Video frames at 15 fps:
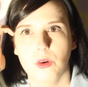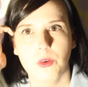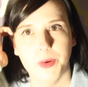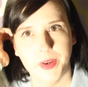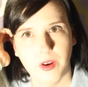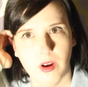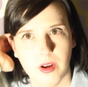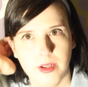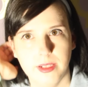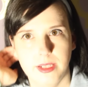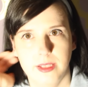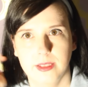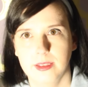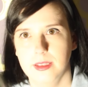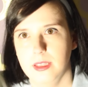going on
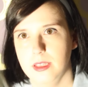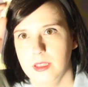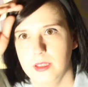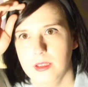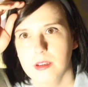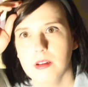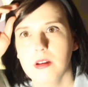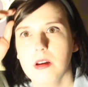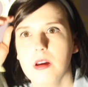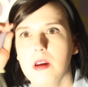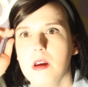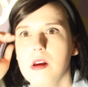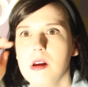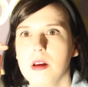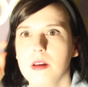in the
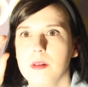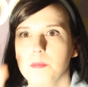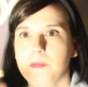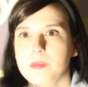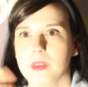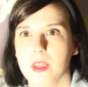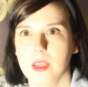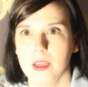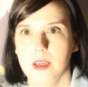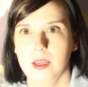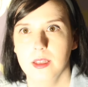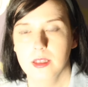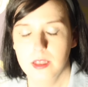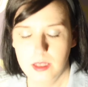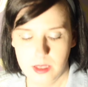
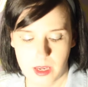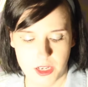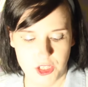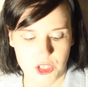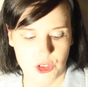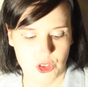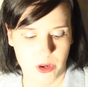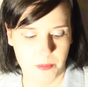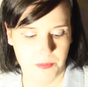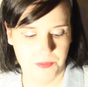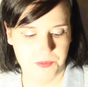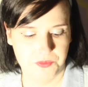EKG strip.